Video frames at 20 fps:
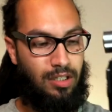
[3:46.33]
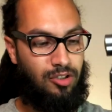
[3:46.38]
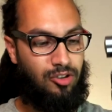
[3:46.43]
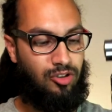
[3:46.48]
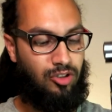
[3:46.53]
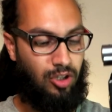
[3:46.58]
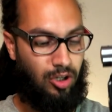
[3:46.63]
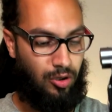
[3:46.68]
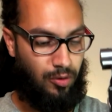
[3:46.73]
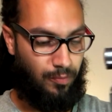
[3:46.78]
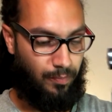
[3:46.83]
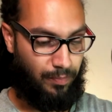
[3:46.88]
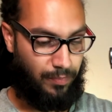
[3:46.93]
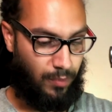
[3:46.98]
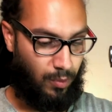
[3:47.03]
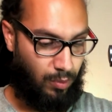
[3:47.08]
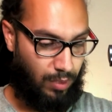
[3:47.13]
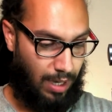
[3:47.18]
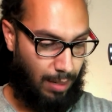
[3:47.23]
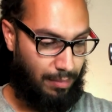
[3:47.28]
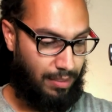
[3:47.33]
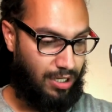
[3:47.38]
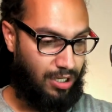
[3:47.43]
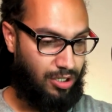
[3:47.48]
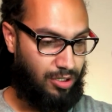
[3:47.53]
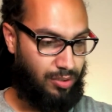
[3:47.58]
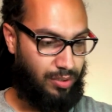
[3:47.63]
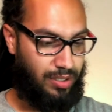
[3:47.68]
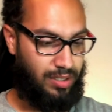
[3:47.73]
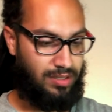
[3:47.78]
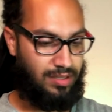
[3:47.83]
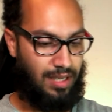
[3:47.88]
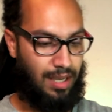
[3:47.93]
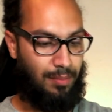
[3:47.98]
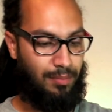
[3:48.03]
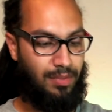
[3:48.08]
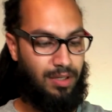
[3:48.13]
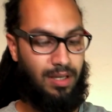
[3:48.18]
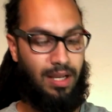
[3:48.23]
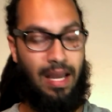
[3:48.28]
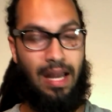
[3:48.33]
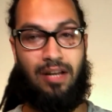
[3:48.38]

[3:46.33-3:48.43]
So what I'm gonna do is I'm gonna